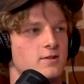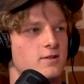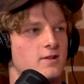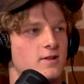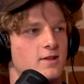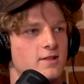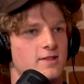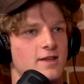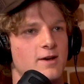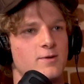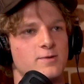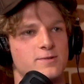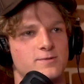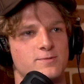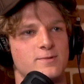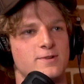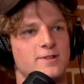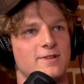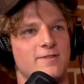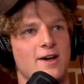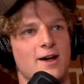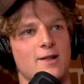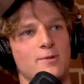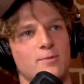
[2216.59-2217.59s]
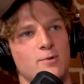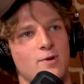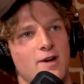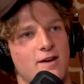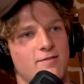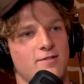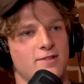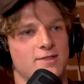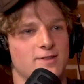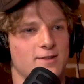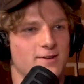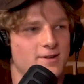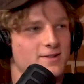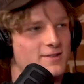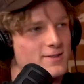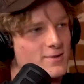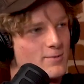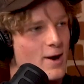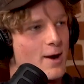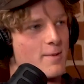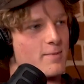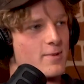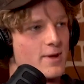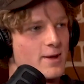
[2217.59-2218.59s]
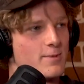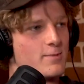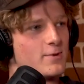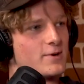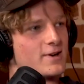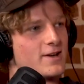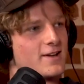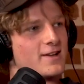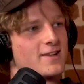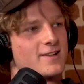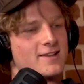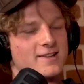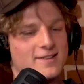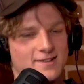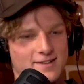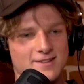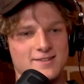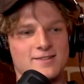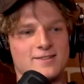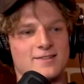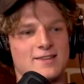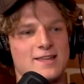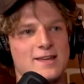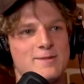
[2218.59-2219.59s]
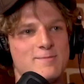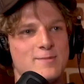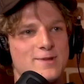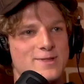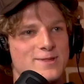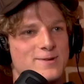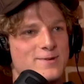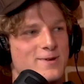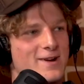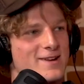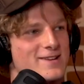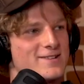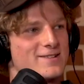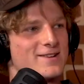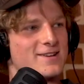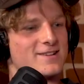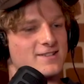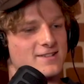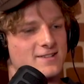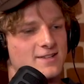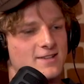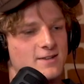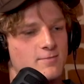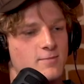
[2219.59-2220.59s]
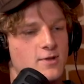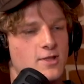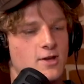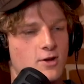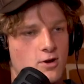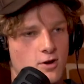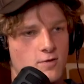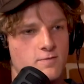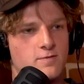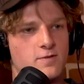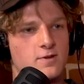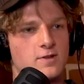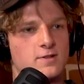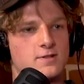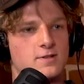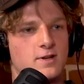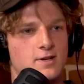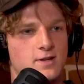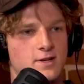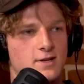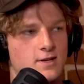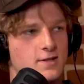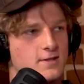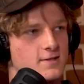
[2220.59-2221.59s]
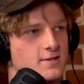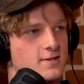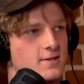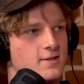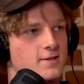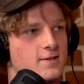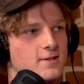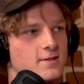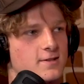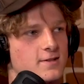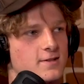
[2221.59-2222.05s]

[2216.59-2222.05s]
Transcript: And that was really valuable, having the right people to lead me in the right direction, give me the confidence I needed to.